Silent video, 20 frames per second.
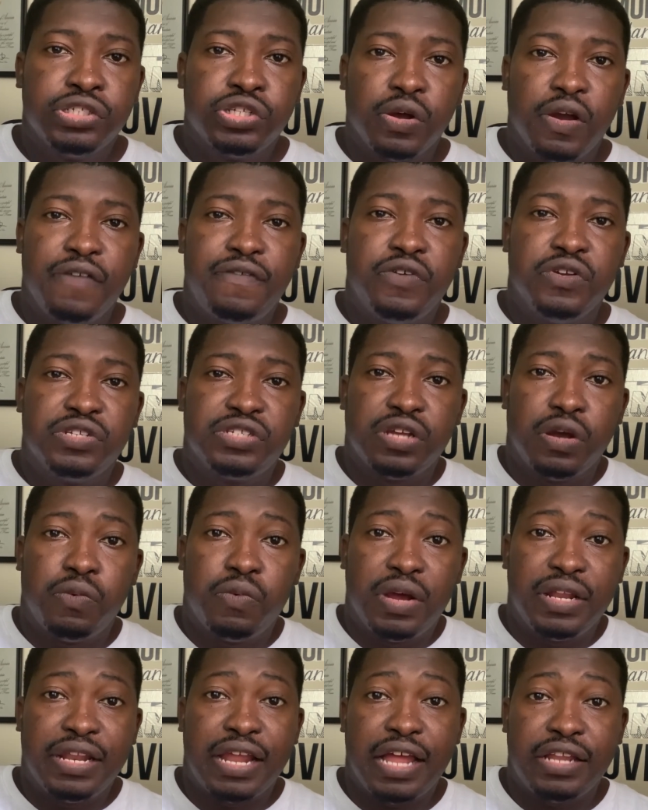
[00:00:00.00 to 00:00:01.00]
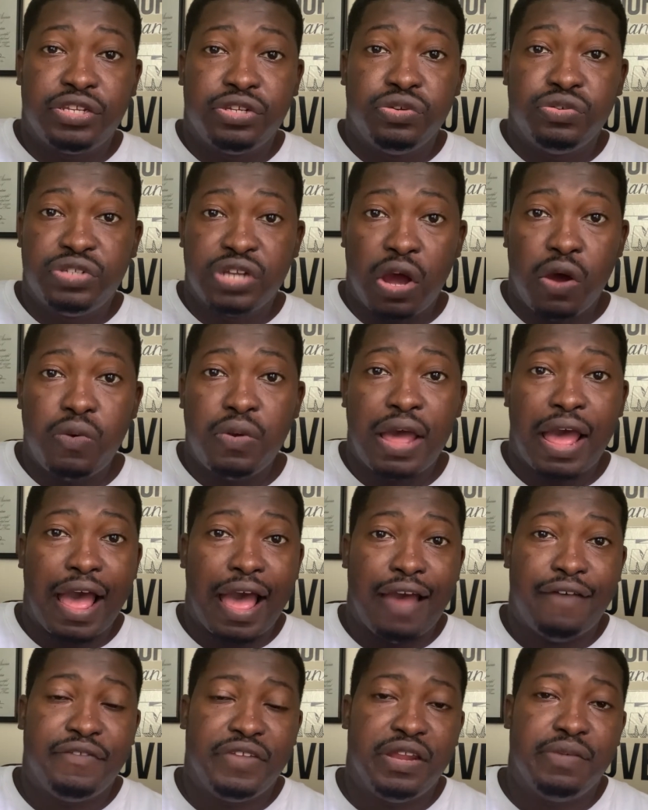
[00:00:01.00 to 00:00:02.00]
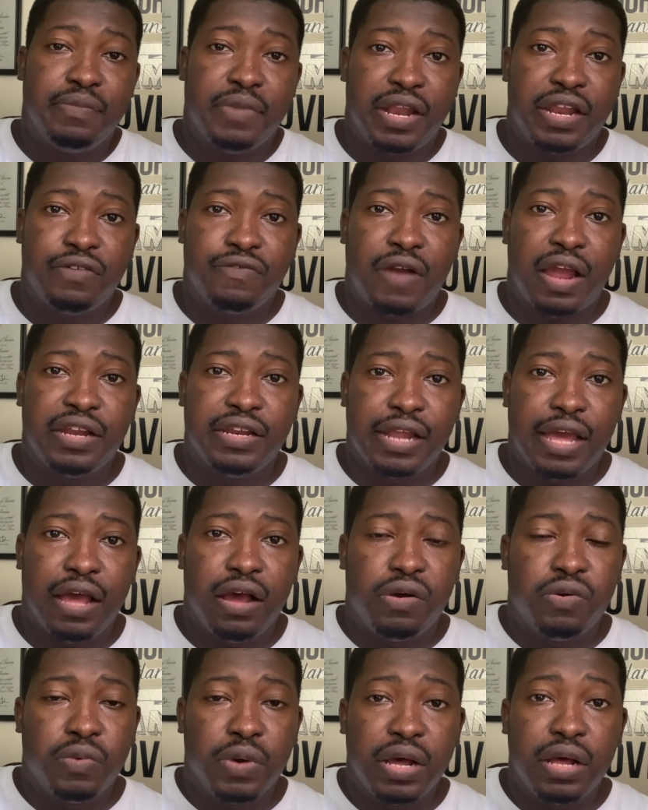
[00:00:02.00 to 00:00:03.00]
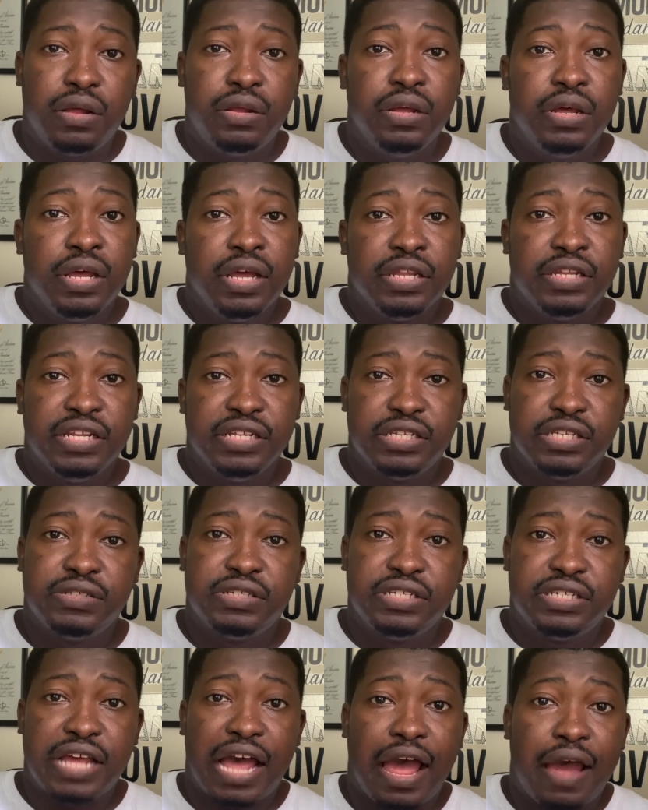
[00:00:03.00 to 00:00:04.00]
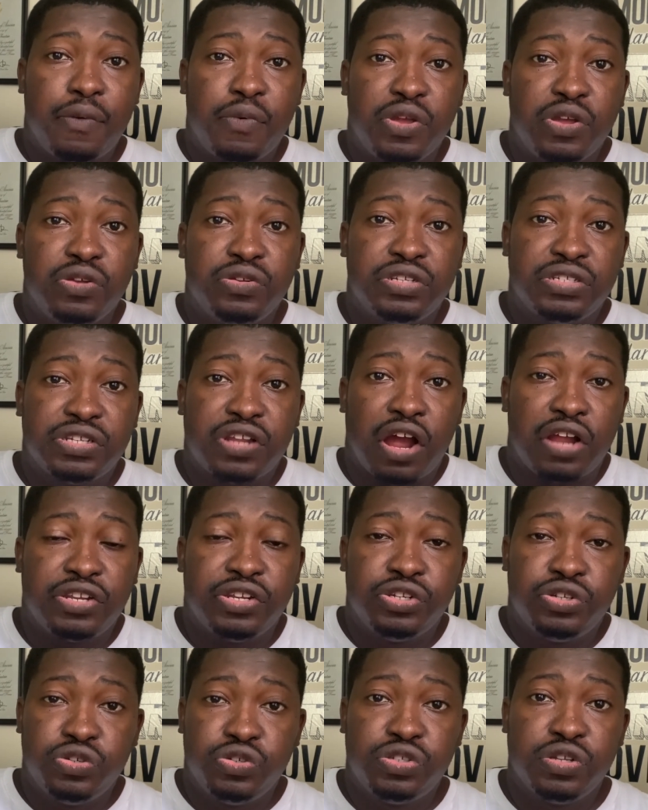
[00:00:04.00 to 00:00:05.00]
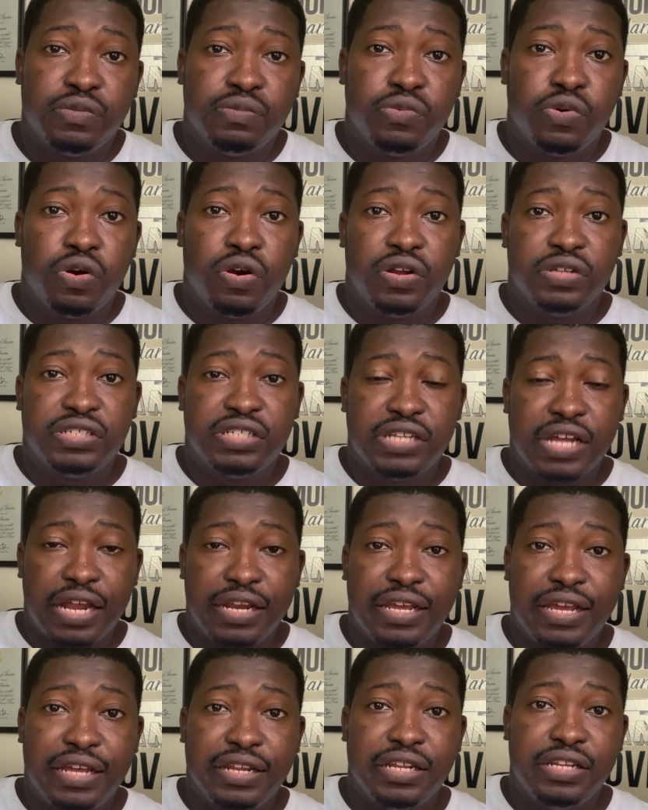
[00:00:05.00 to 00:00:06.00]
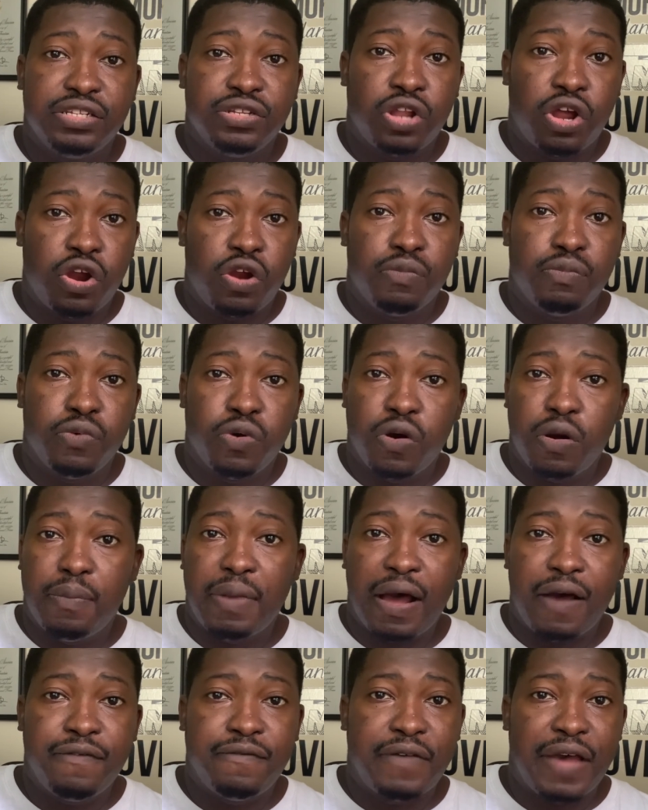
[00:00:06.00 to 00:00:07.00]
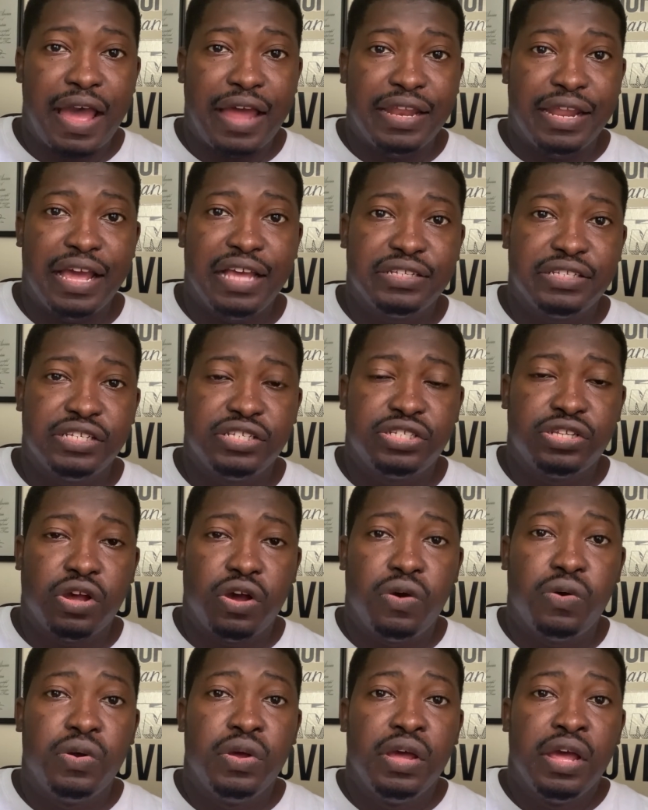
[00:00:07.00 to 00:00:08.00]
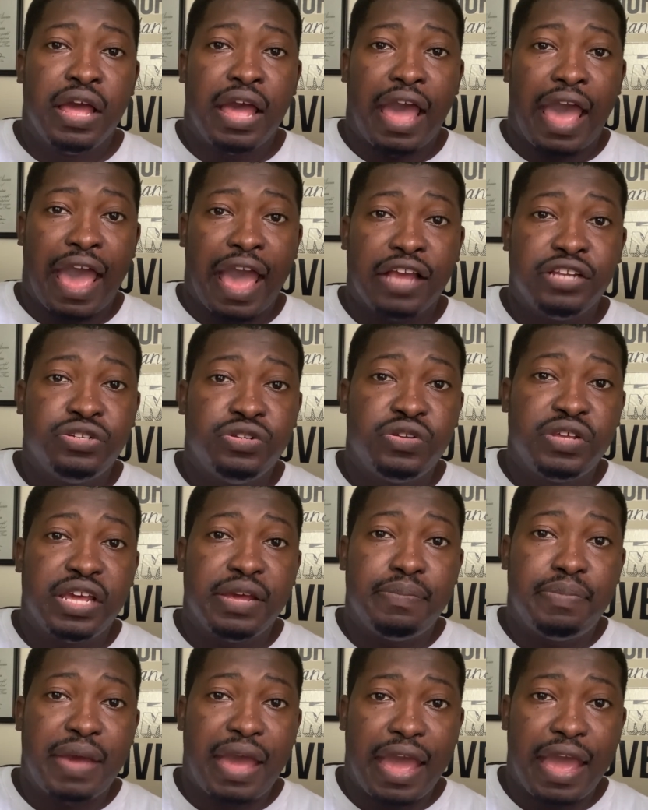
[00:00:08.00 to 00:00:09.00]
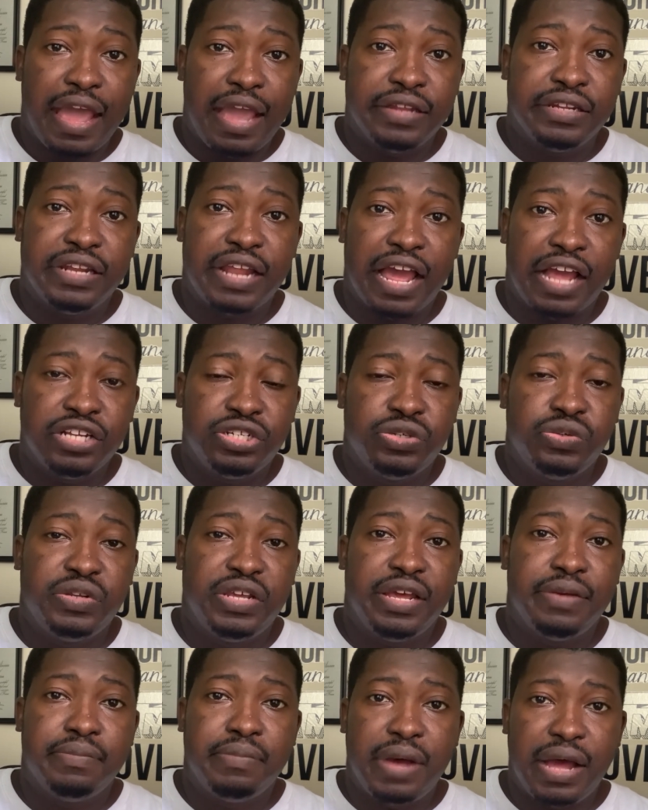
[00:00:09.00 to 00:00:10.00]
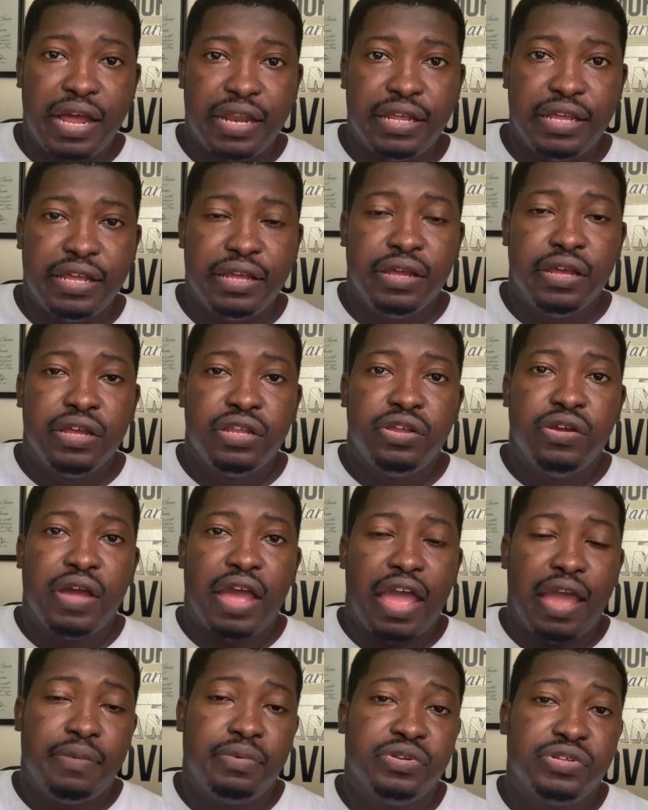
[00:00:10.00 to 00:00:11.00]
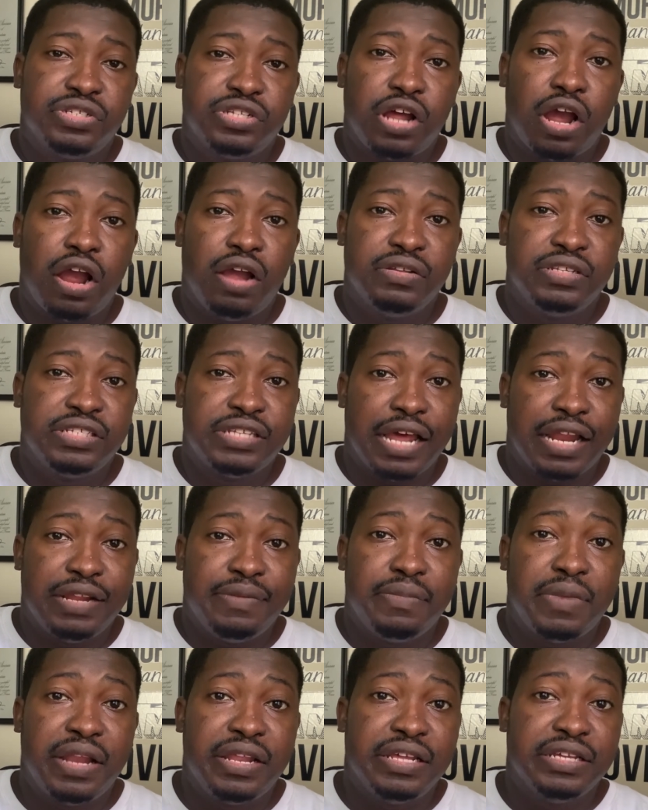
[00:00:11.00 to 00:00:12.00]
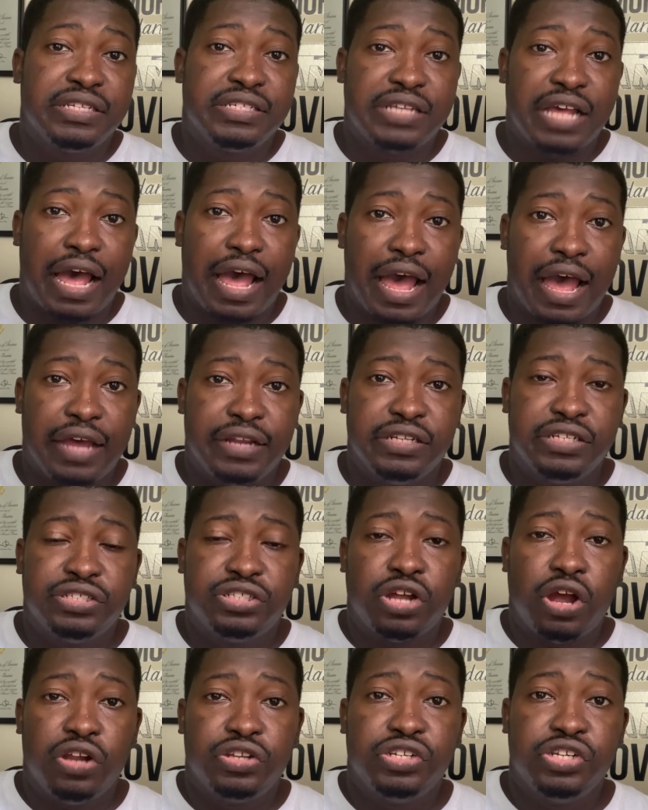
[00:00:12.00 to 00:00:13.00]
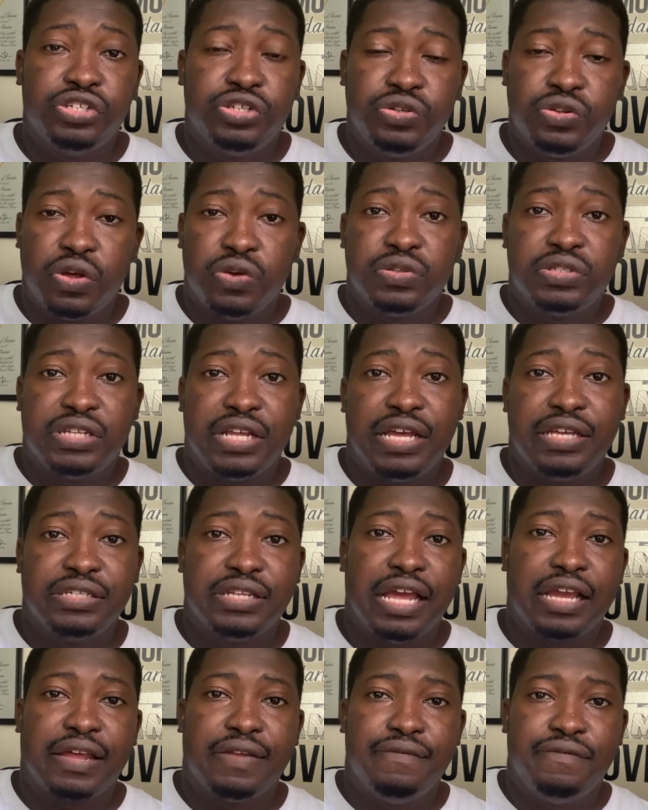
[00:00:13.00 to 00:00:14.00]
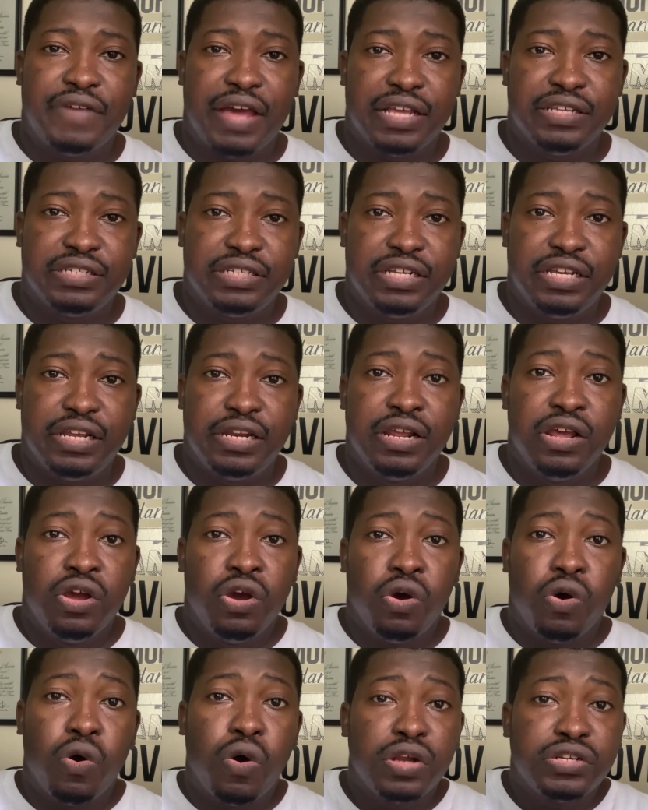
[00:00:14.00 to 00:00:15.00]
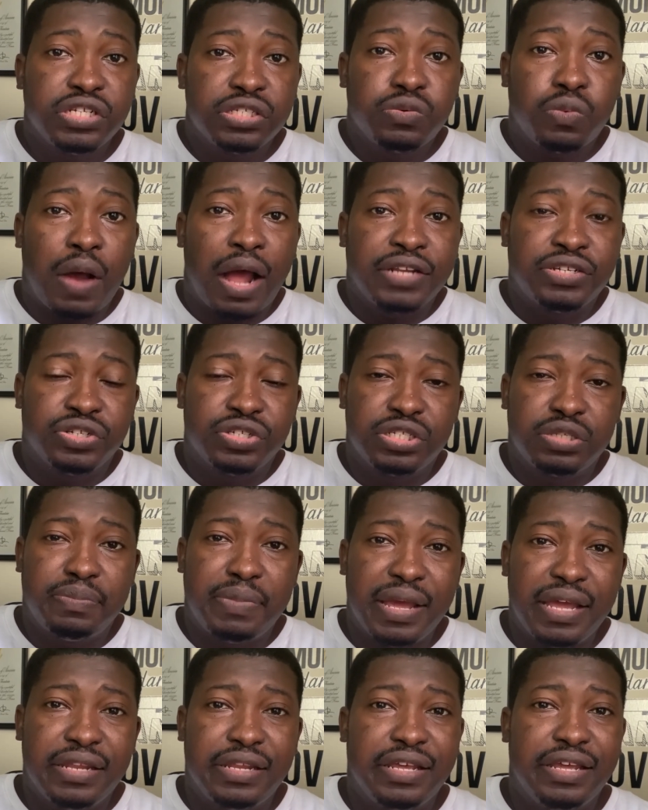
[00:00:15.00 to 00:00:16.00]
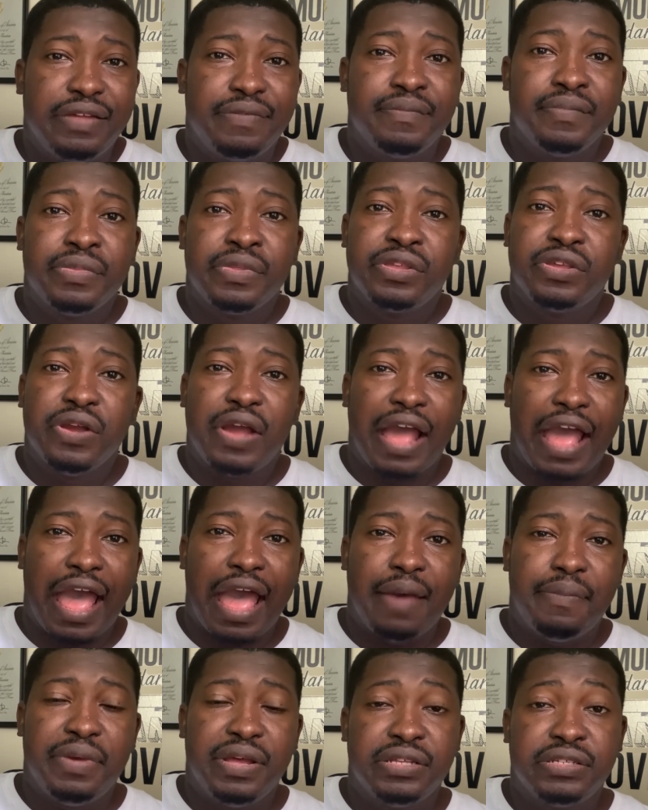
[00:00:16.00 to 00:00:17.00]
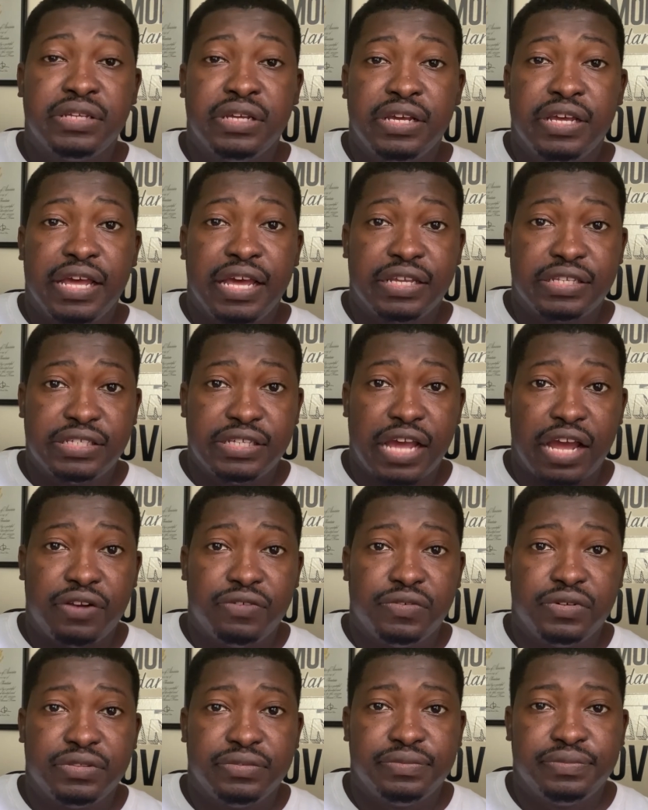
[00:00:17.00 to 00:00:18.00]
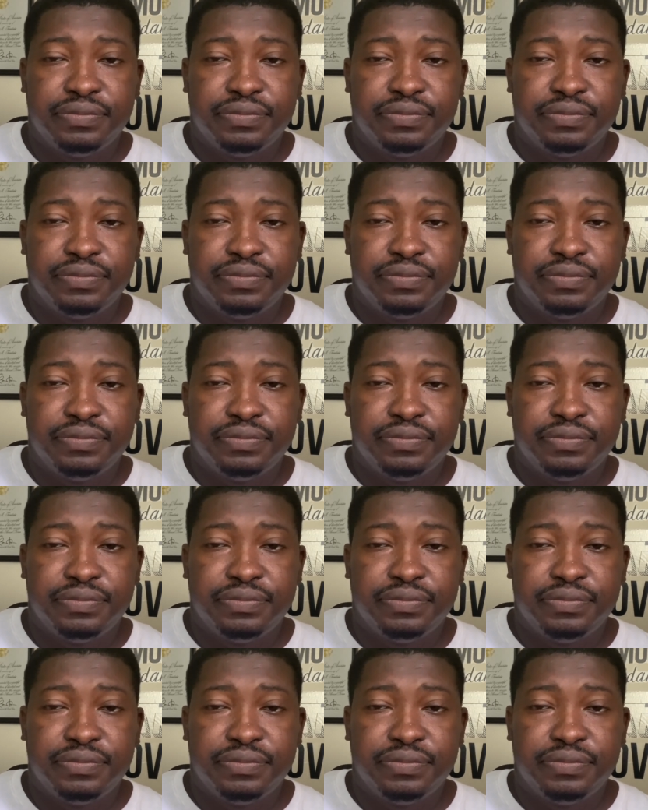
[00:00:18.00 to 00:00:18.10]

So if you're someone that you don't have any money right now, well, this is the time where you start to do some more studying and learn more about finances. So as you get paid and as you get money, you're able to start setting money aside and start to do those things like investing or just watch your spending, your habits, etc.